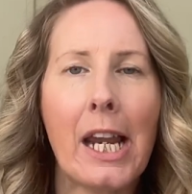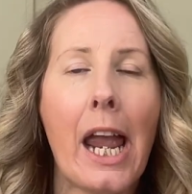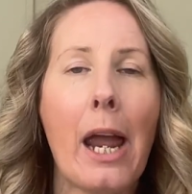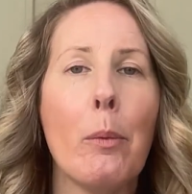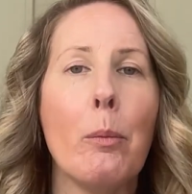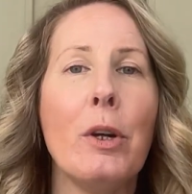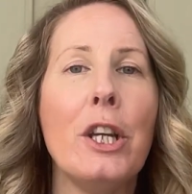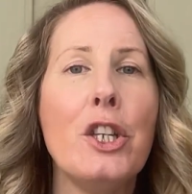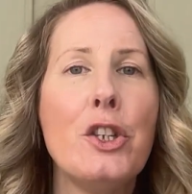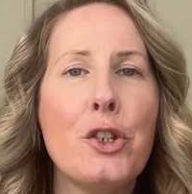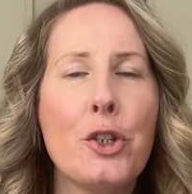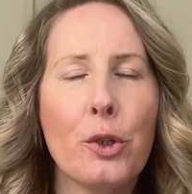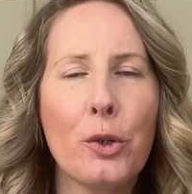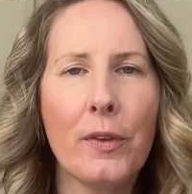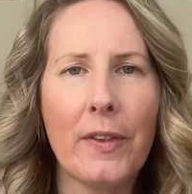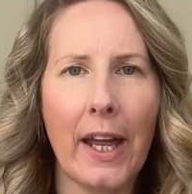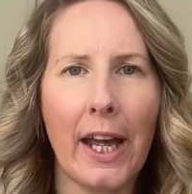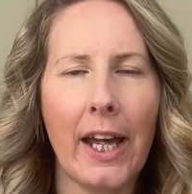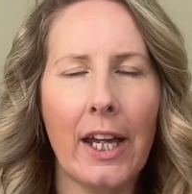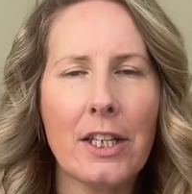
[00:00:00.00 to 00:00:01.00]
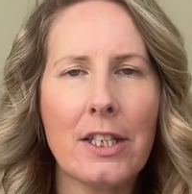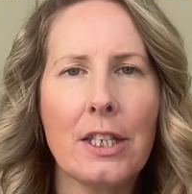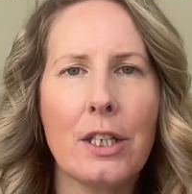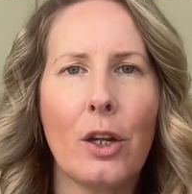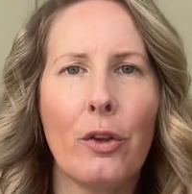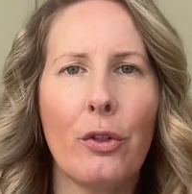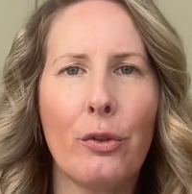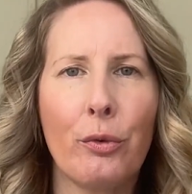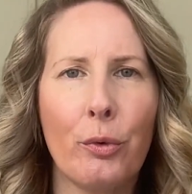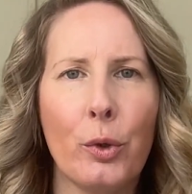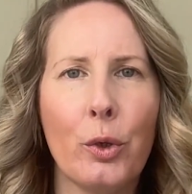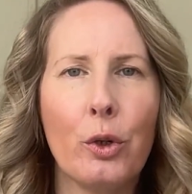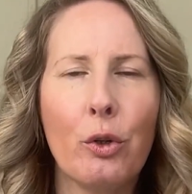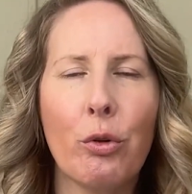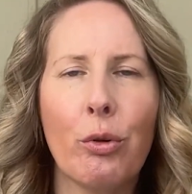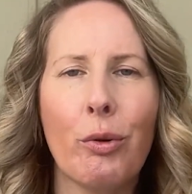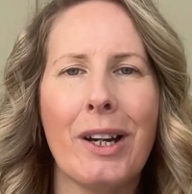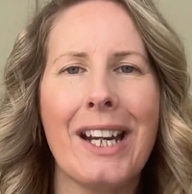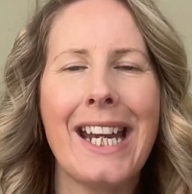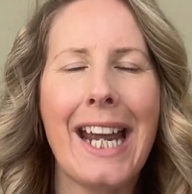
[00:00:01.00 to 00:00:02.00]
And we do that through
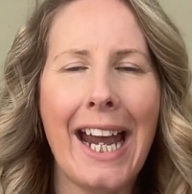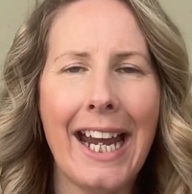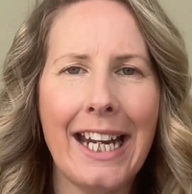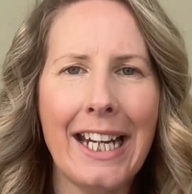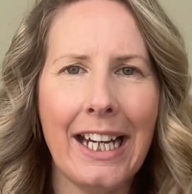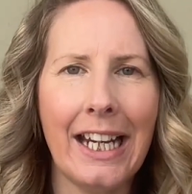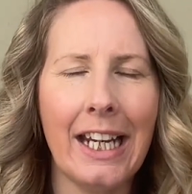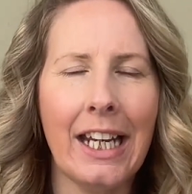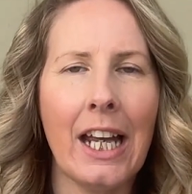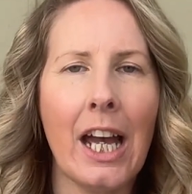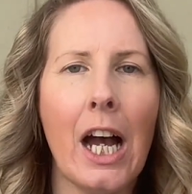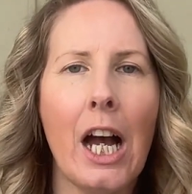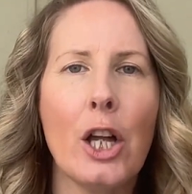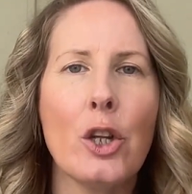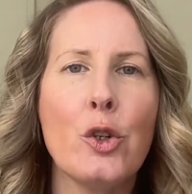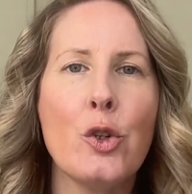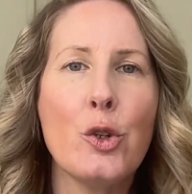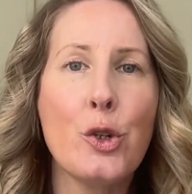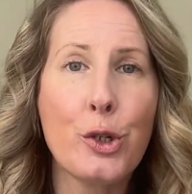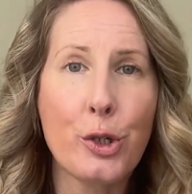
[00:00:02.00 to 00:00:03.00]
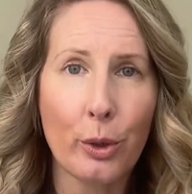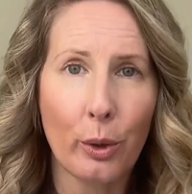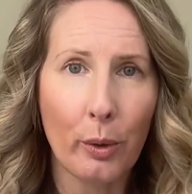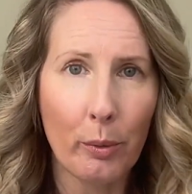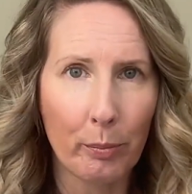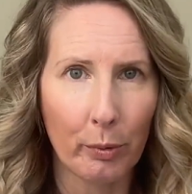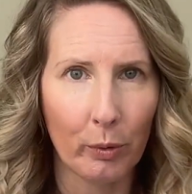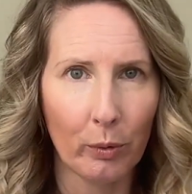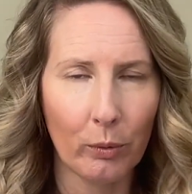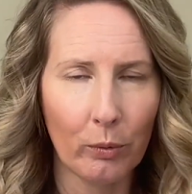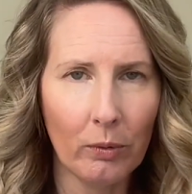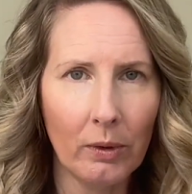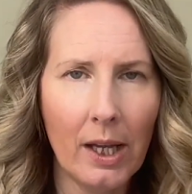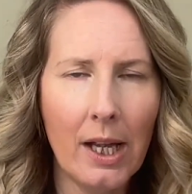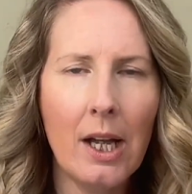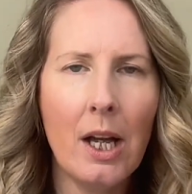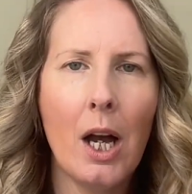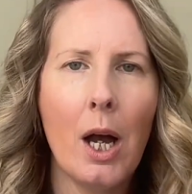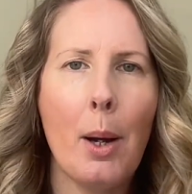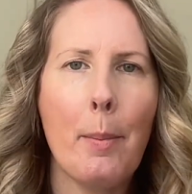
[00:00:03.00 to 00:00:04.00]
creating a doable
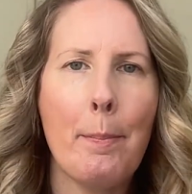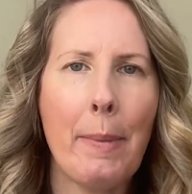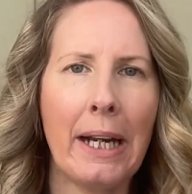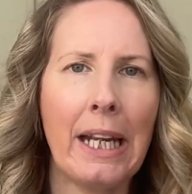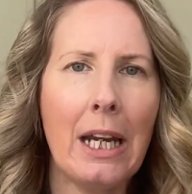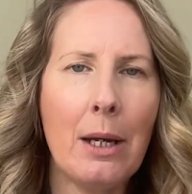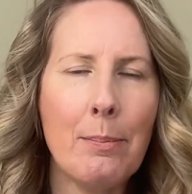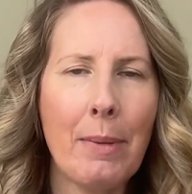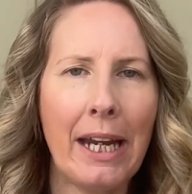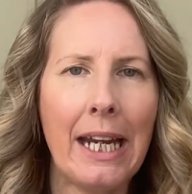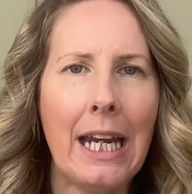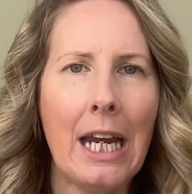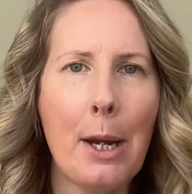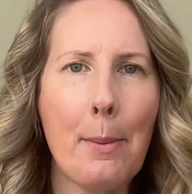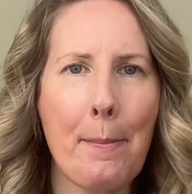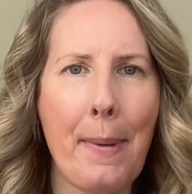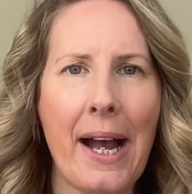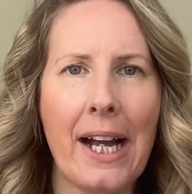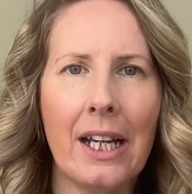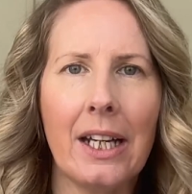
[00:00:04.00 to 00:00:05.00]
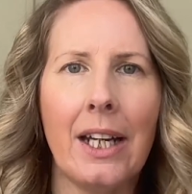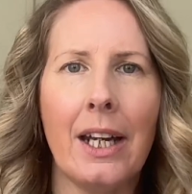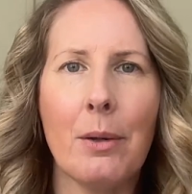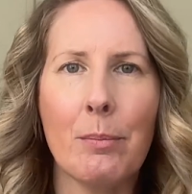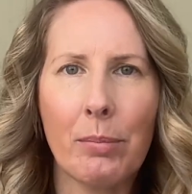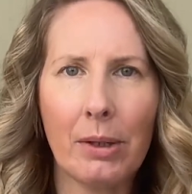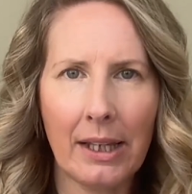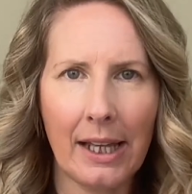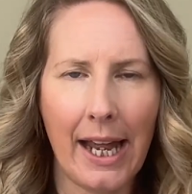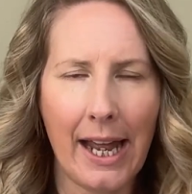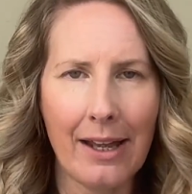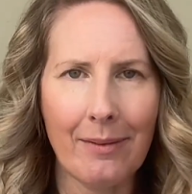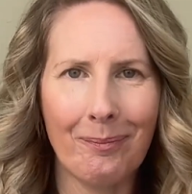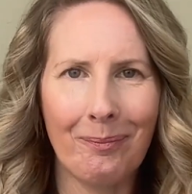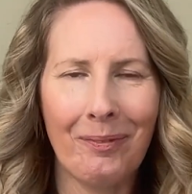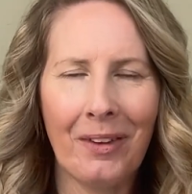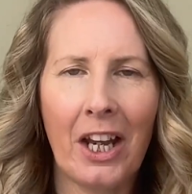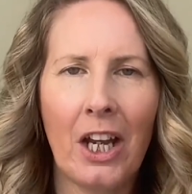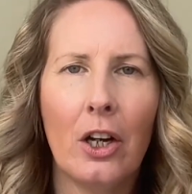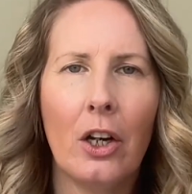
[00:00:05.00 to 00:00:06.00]
money making marketing plan.